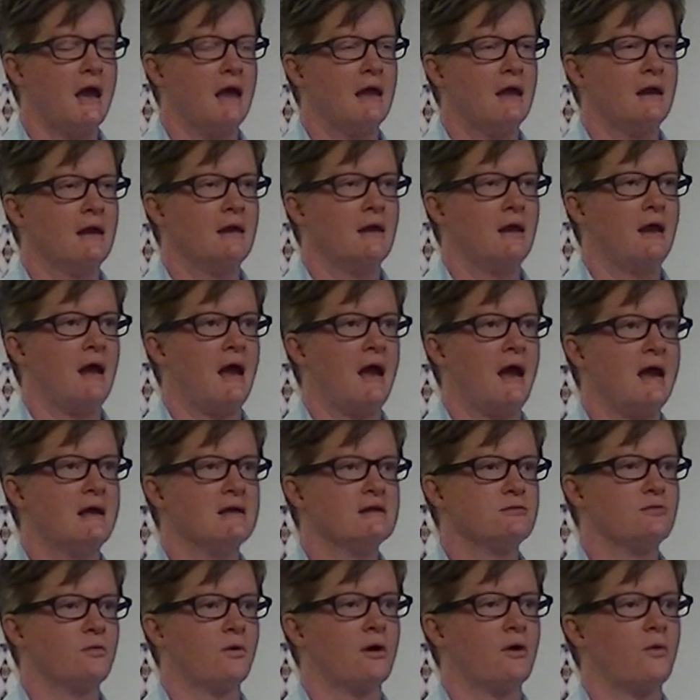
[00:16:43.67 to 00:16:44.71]
and
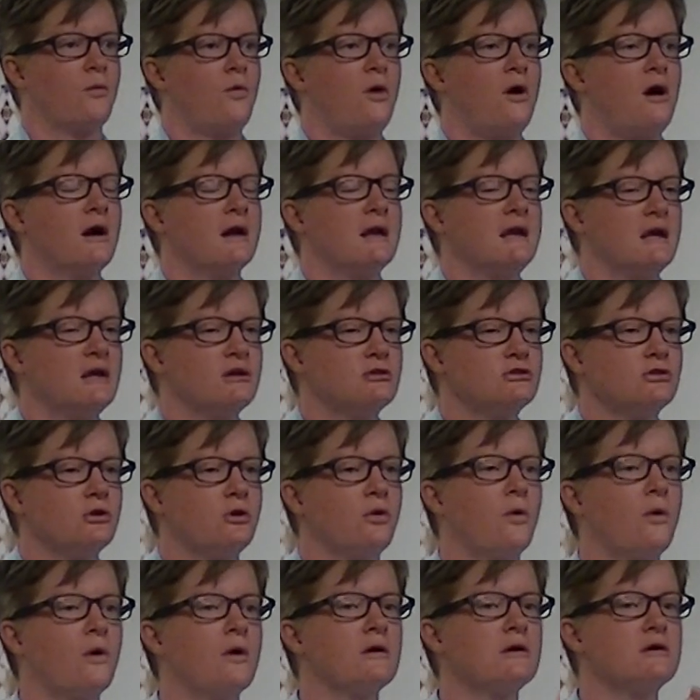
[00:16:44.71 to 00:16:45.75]
as we're walking
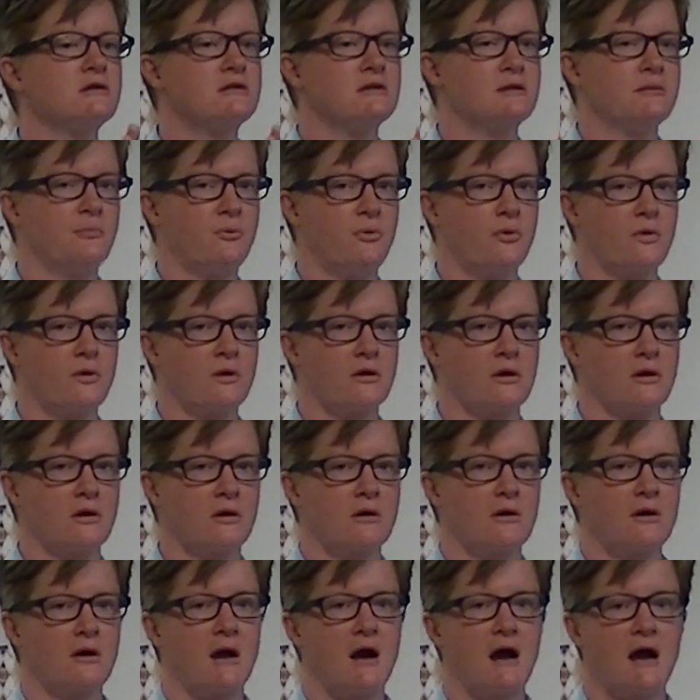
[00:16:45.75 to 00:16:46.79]
towards the
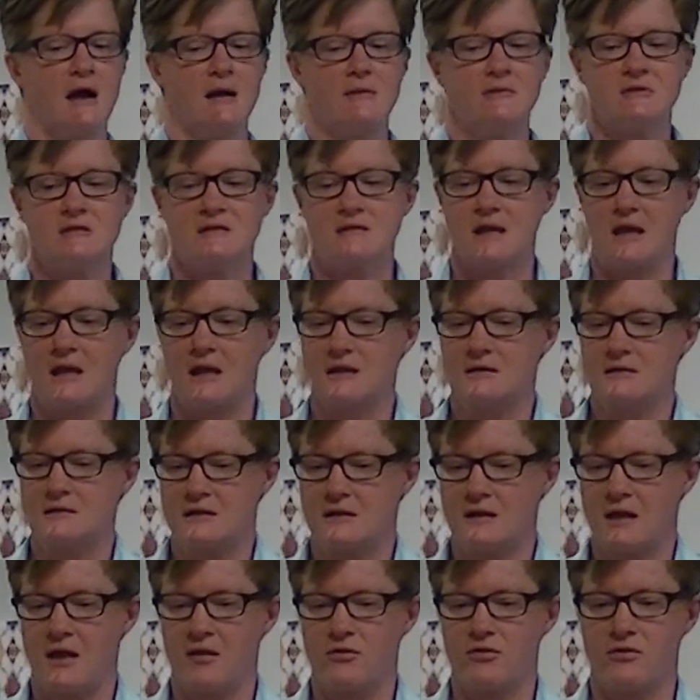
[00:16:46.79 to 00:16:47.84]
porter, I'm saying to
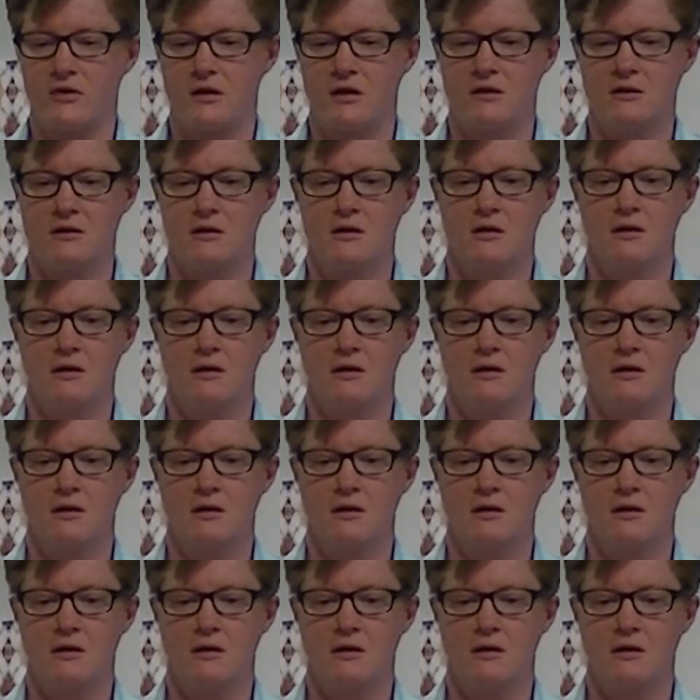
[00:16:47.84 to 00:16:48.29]
Nathan,